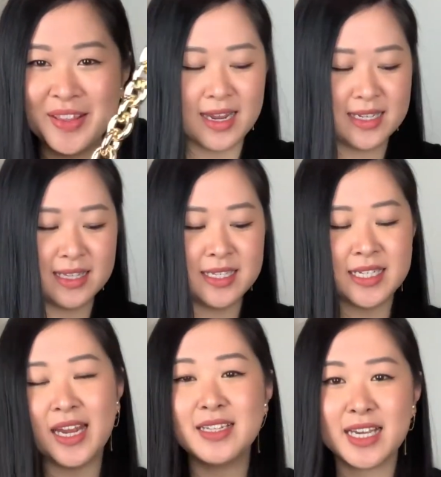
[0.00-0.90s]
And this
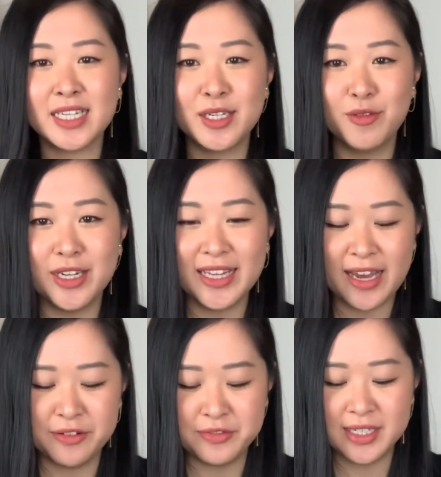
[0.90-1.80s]
chain is actually really
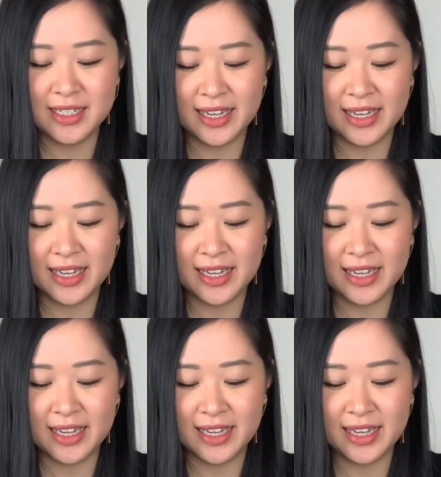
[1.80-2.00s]
hefty.